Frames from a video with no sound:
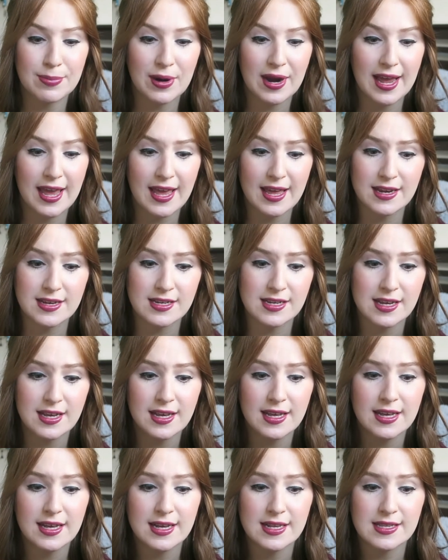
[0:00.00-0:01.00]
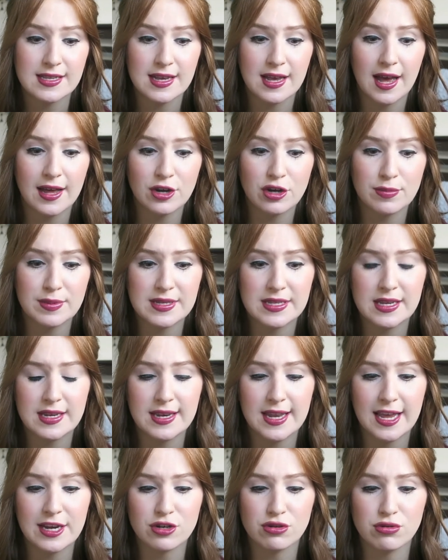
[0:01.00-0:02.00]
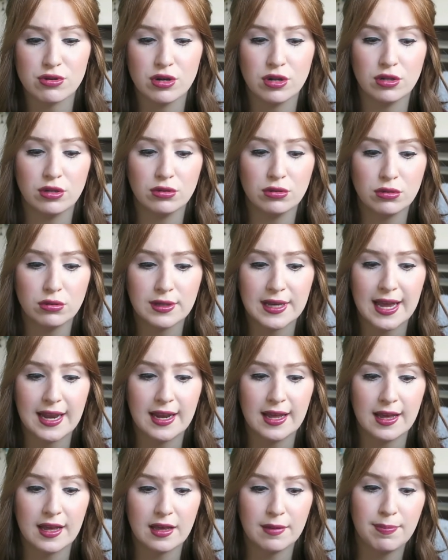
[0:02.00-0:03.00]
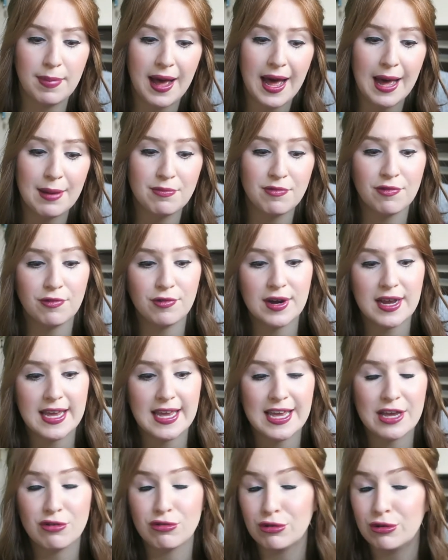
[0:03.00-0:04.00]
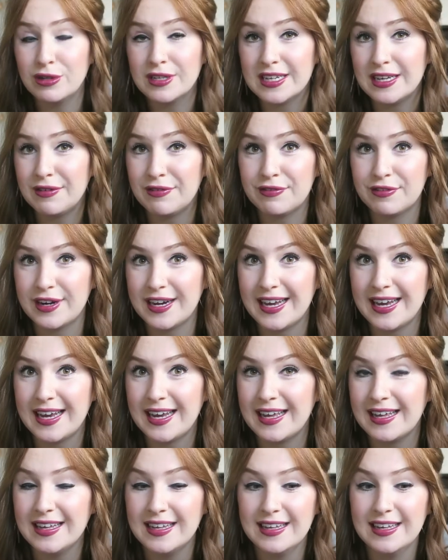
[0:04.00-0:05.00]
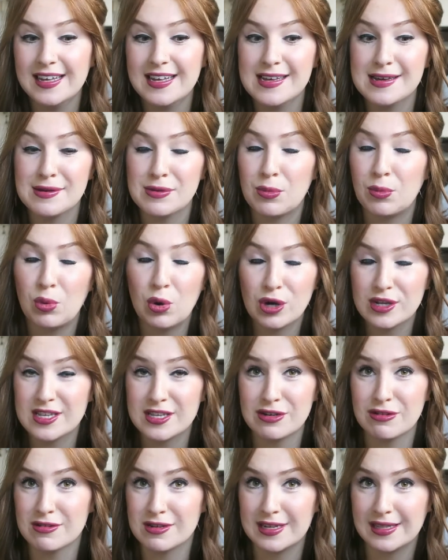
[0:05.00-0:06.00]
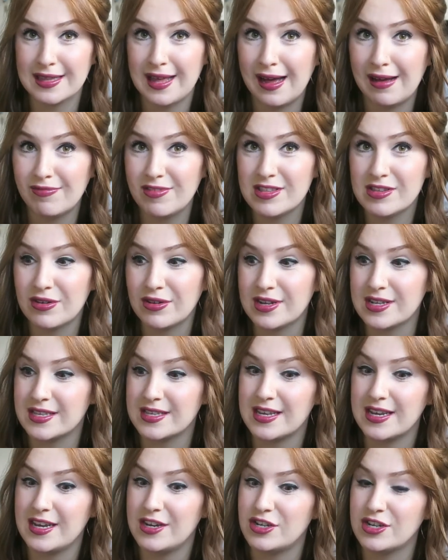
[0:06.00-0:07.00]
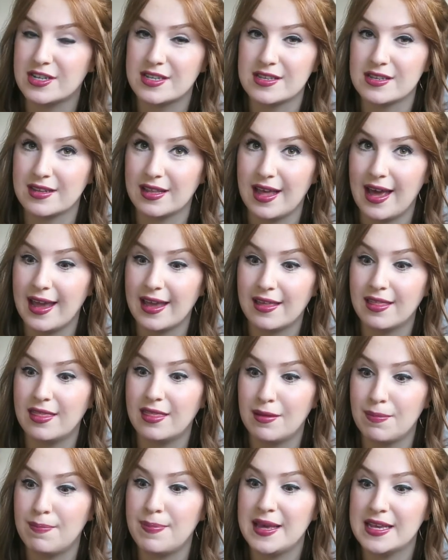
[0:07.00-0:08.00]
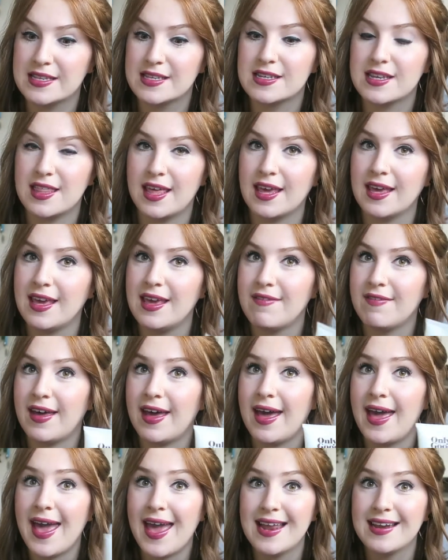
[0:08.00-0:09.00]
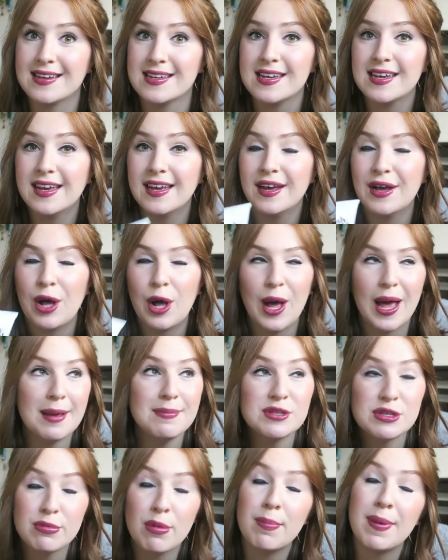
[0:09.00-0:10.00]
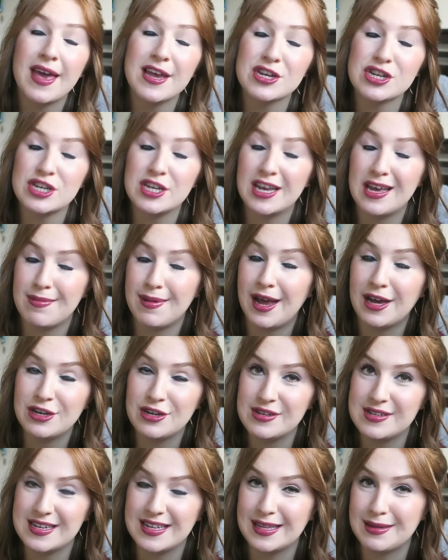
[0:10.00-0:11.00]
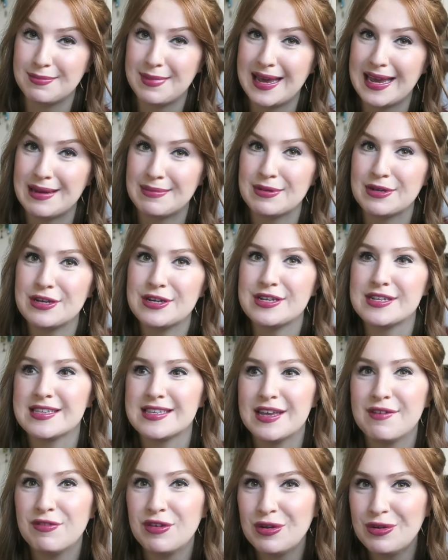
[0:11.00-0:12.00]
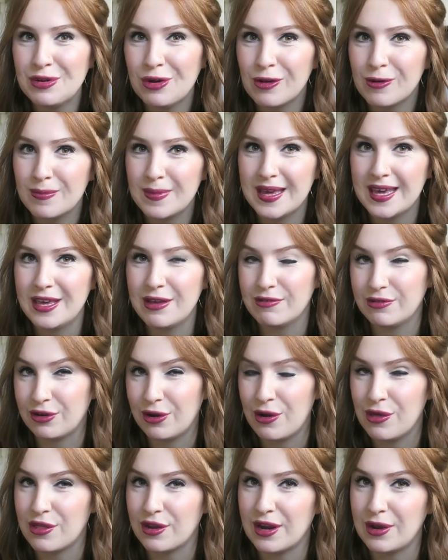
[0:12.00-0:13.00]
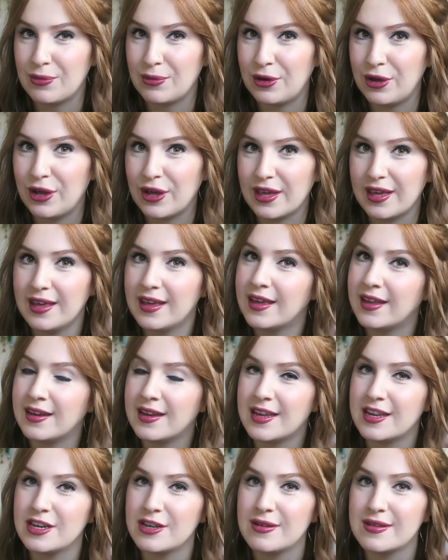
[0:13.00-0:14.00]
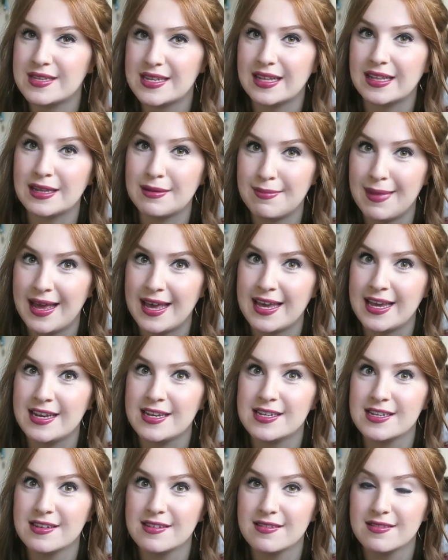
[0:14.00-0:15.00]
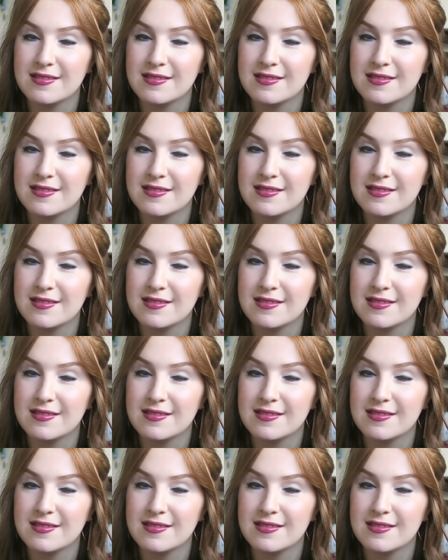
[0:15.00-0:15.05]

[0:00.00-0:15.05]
brand. It's 100% natural, organic, palm-free, cruelty-free. What's not to love? It's honestly just like the best thing ever. And I'm super passionate about New Zealand made, because if you know me, you'll know that I work in a New Zealand made